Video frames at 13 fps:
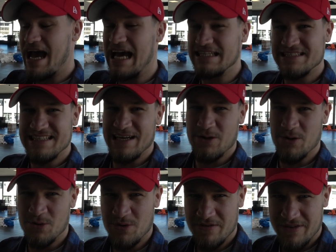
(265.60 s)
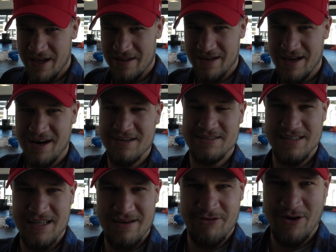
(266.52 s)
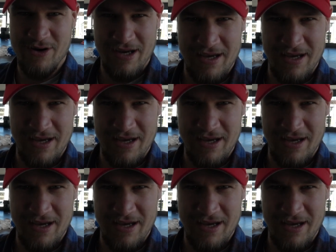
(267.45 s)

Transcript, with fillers: and seeing all of the other cars that they've got